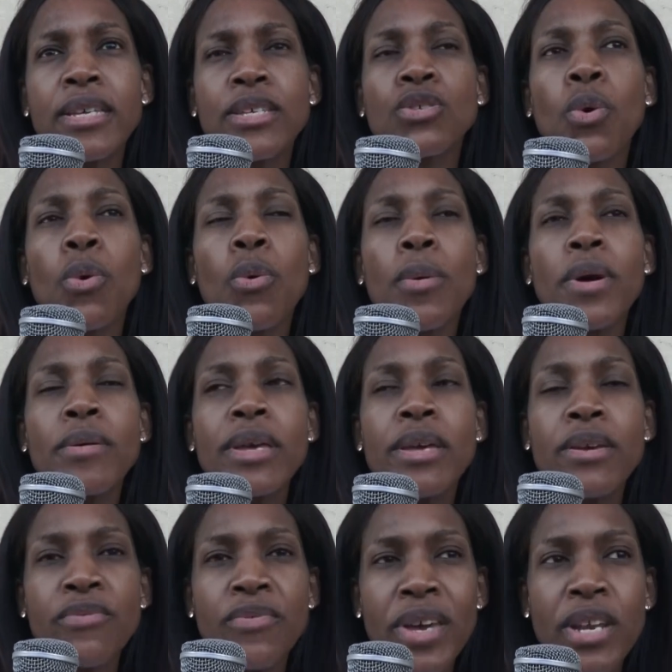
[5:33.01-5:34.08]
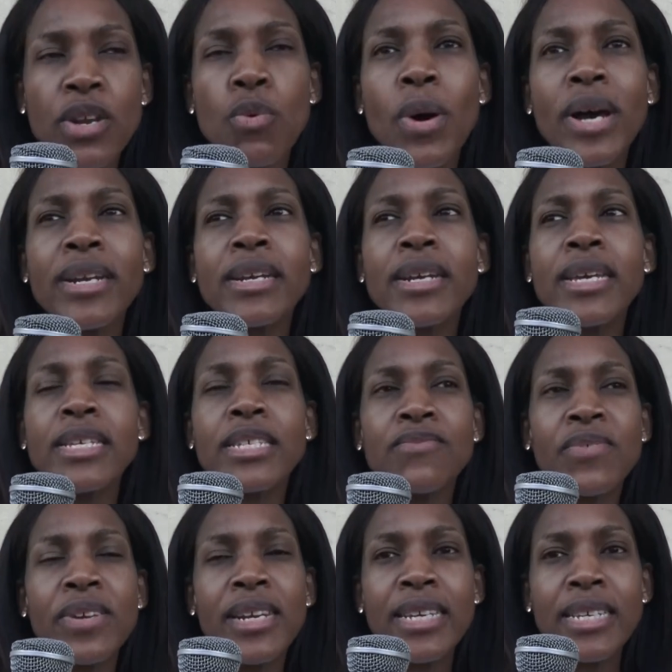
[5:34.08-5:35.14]
So if anyone is
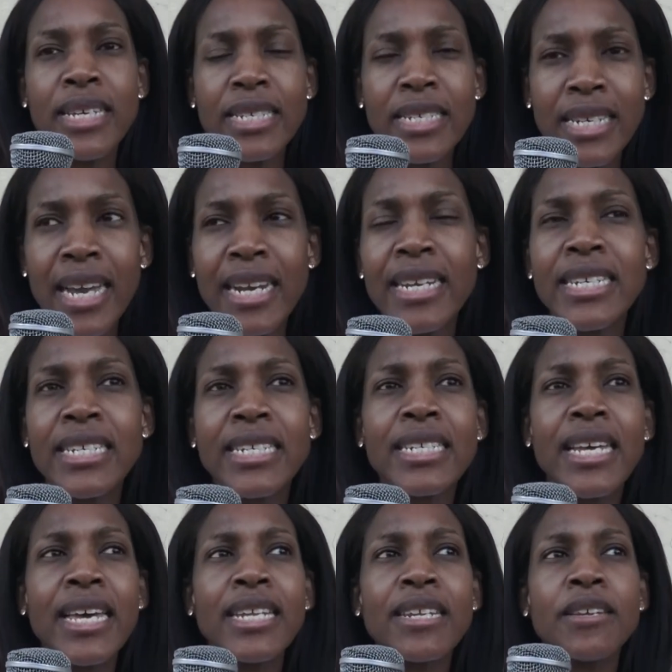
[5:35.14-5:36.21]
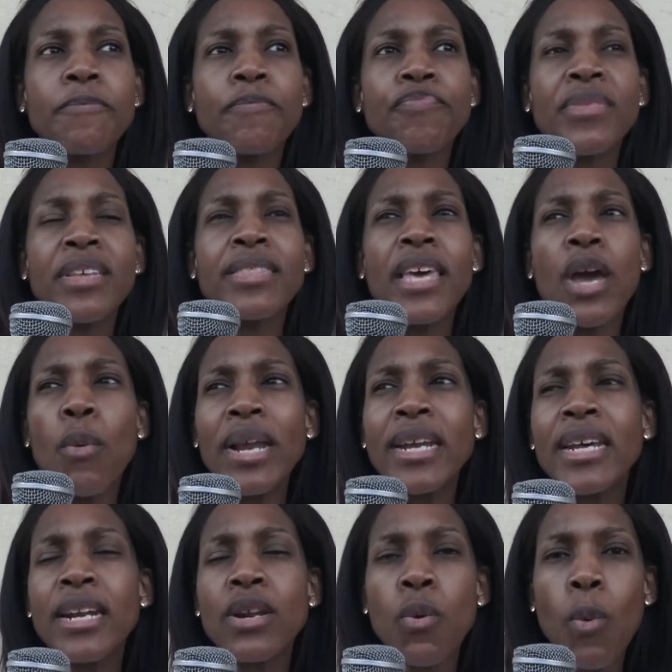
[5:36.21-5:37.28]
feeling challenged and they're
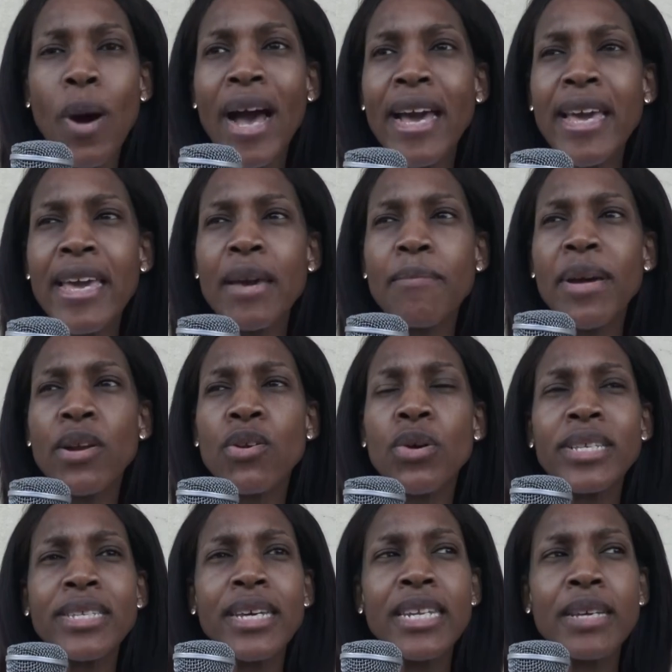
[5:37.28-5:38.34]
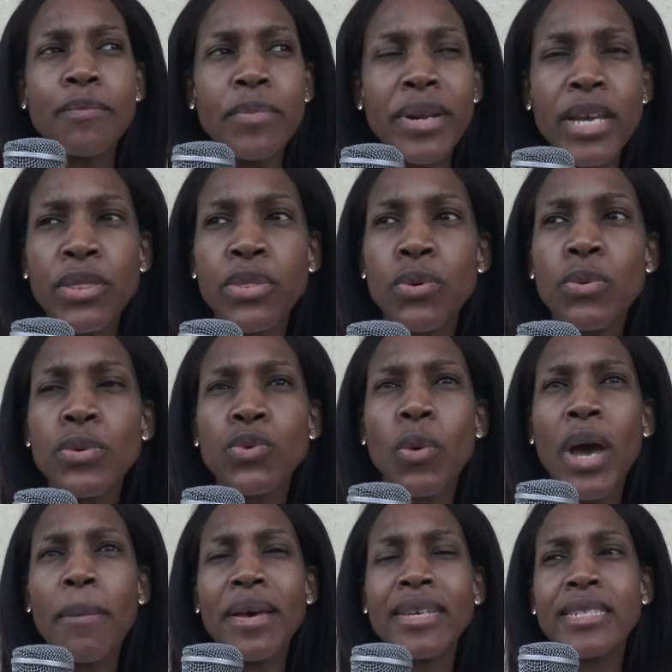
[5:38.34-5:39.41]
wondering why am I not getting breakthroughs,
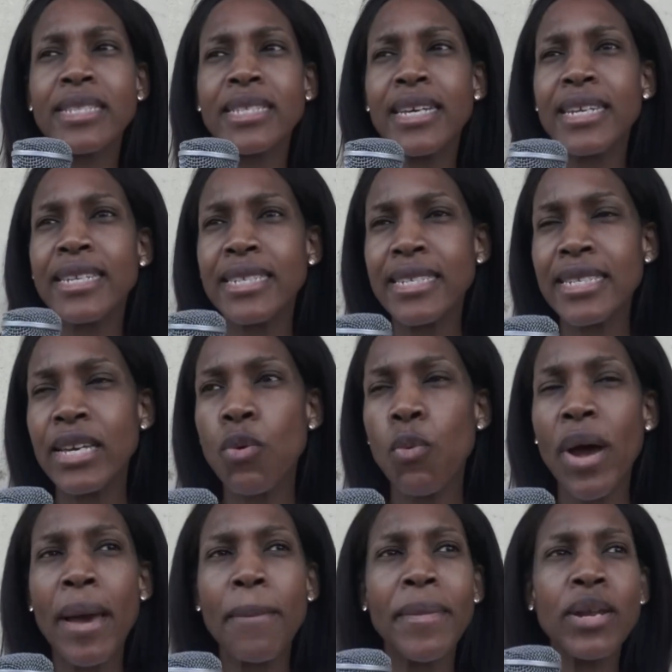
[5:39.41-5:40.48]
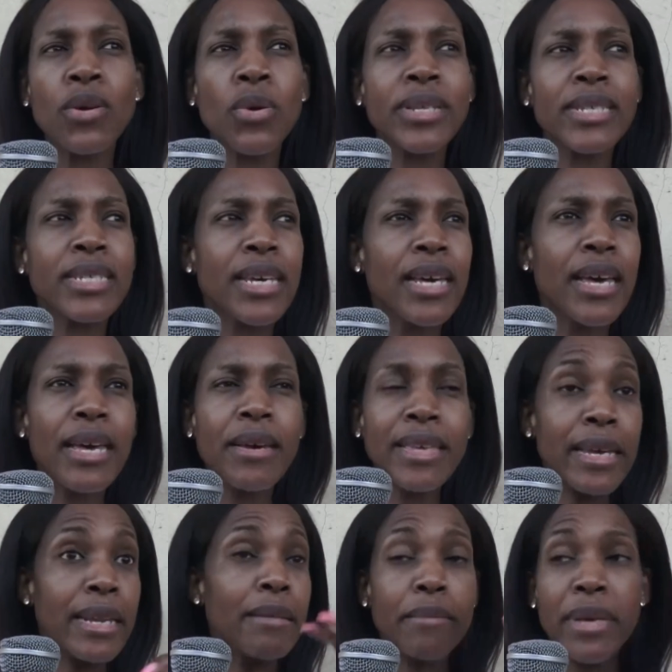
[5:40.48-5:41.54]
why am I still getting sick, why am I not
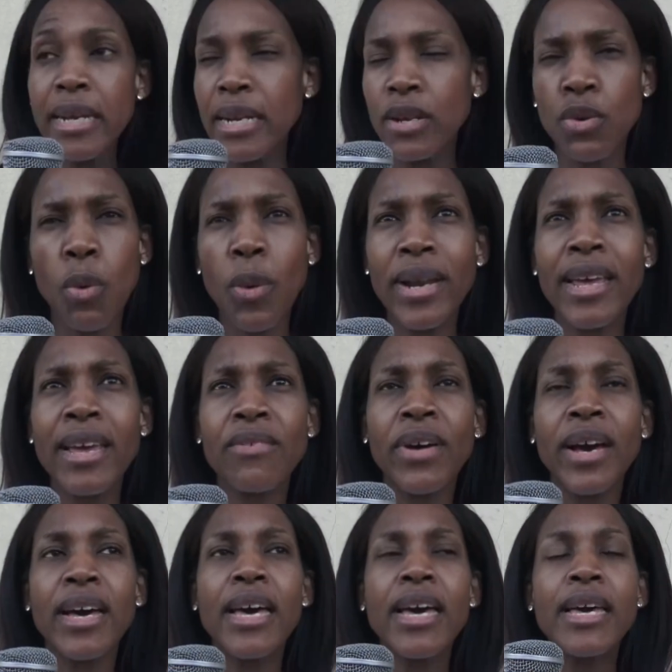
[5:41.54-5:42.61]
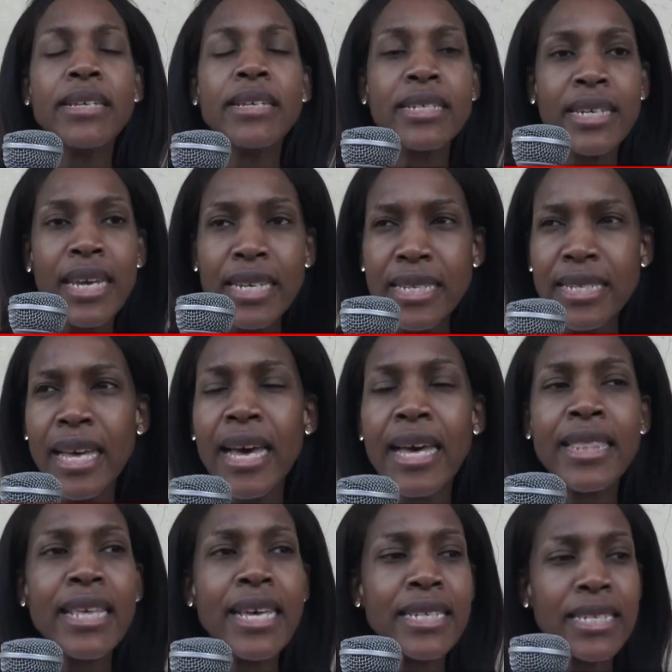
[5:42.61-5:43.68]
getting married or whatever, chances
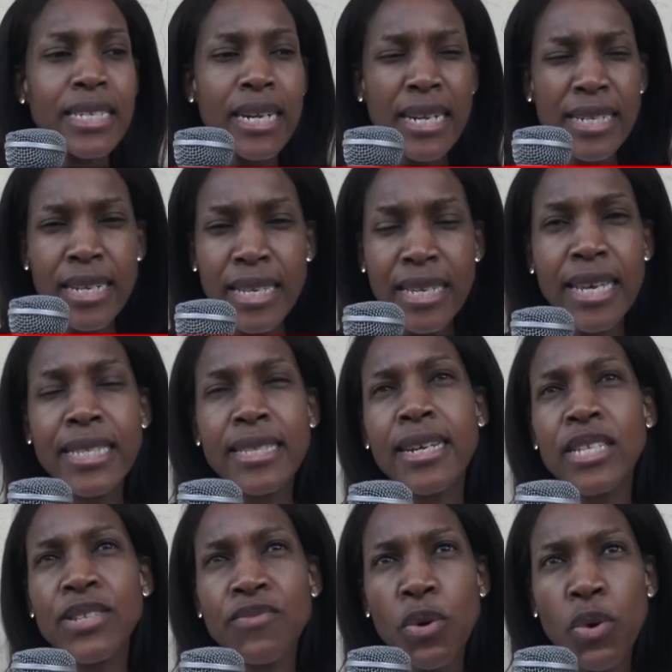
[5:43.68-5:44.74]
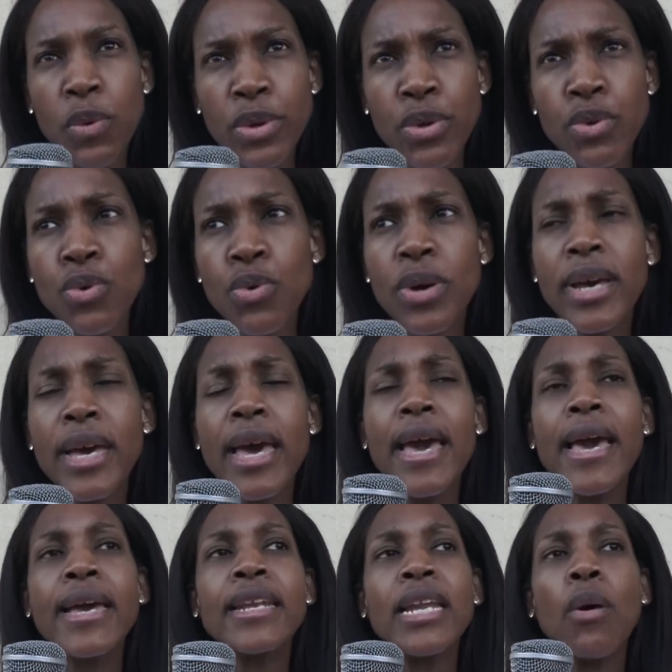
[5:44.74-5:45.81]
are there's a generational curse that is following you
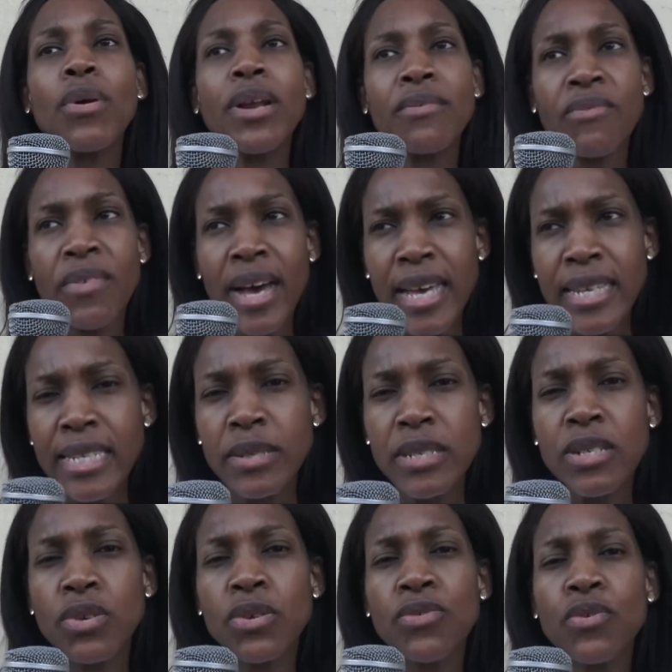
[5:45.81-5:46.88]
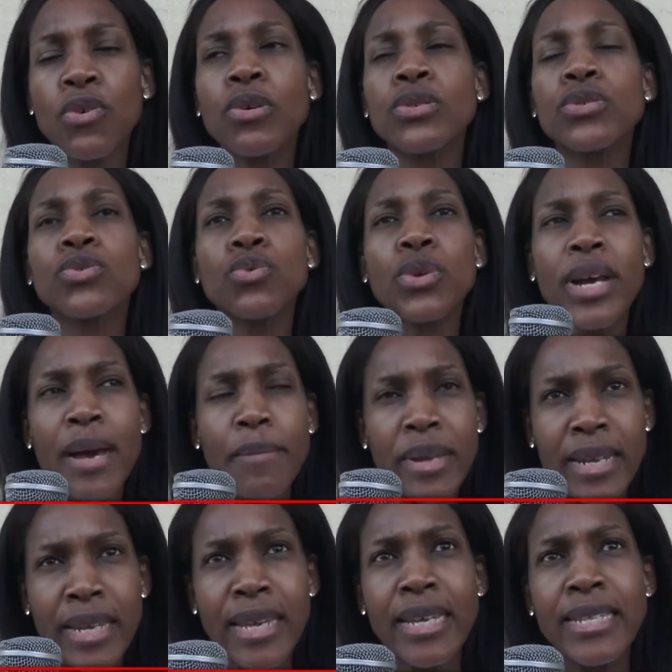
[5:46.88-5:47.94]
and I would advise children of God to come
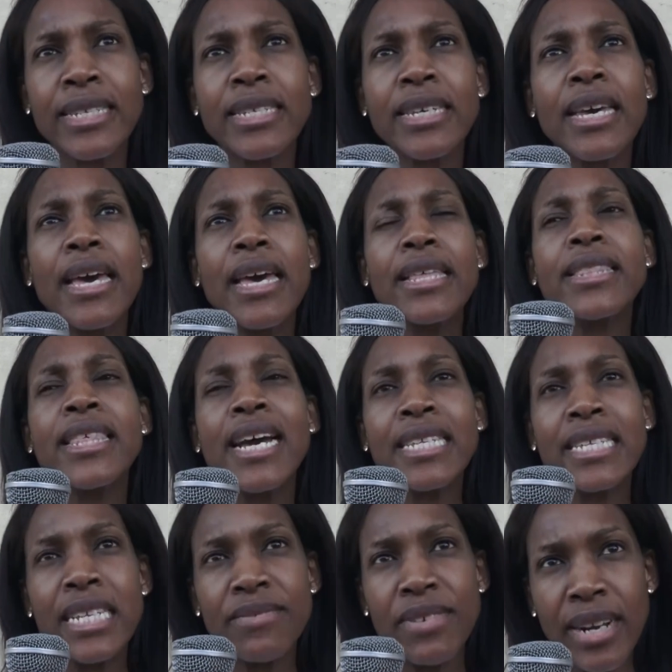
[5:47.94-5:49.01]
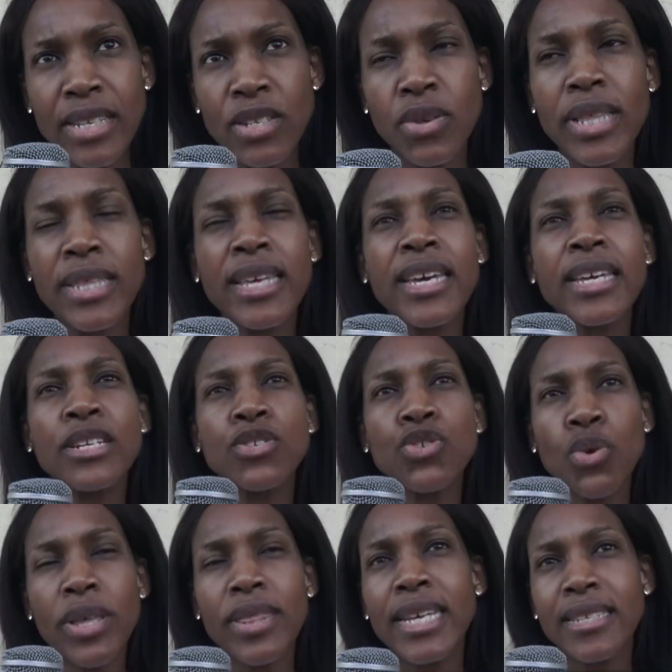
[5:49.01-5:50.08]
and get their deliverance so that they can
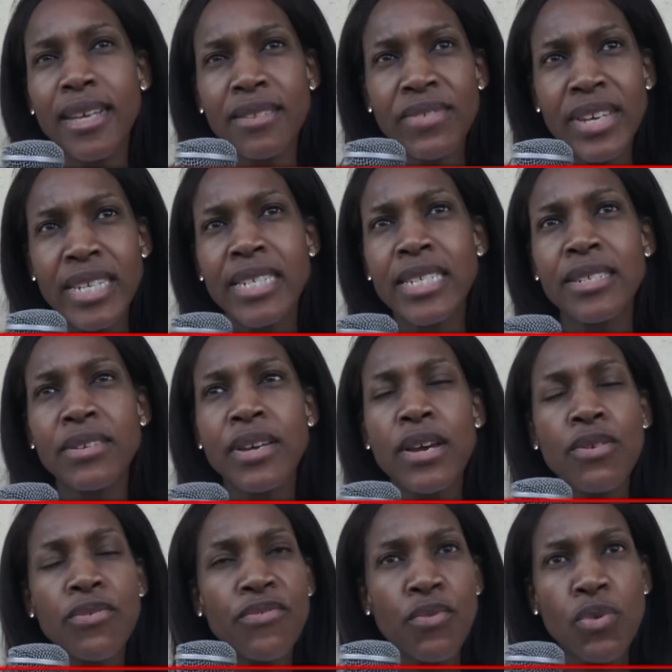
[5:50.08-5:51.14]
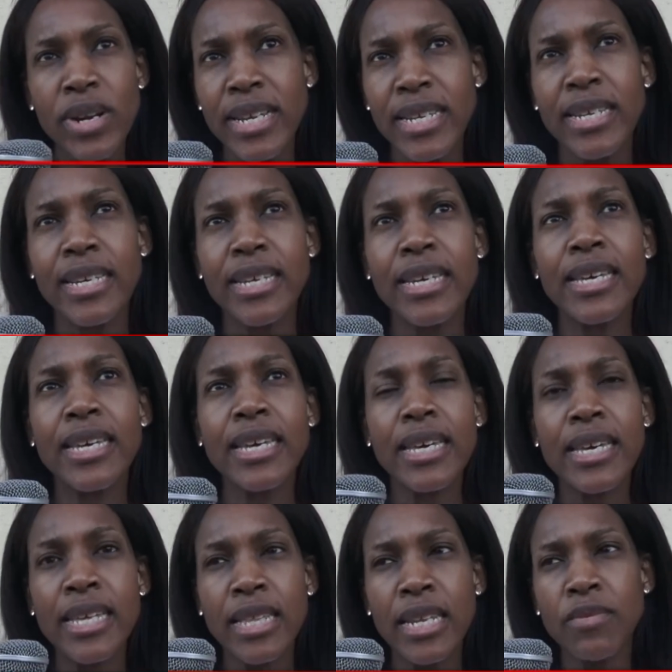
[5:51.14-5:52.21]
enjoy their salvation fully
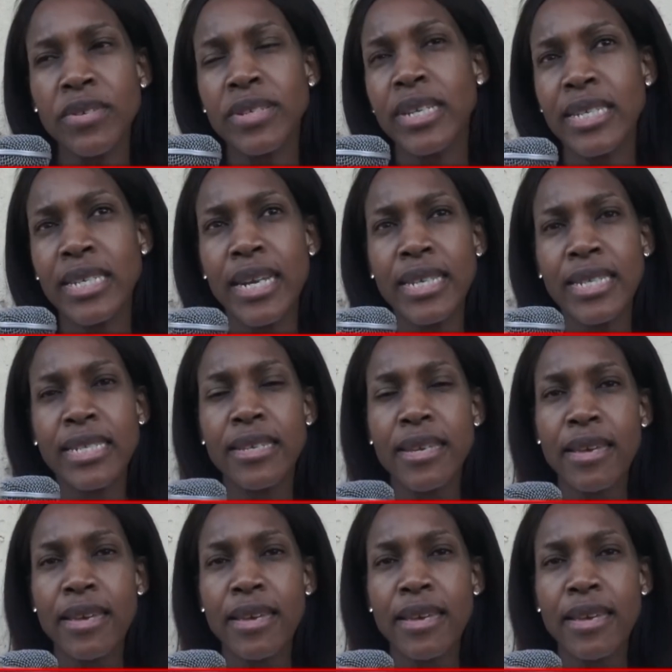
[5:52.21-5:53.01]
in the name of Jesus Christ.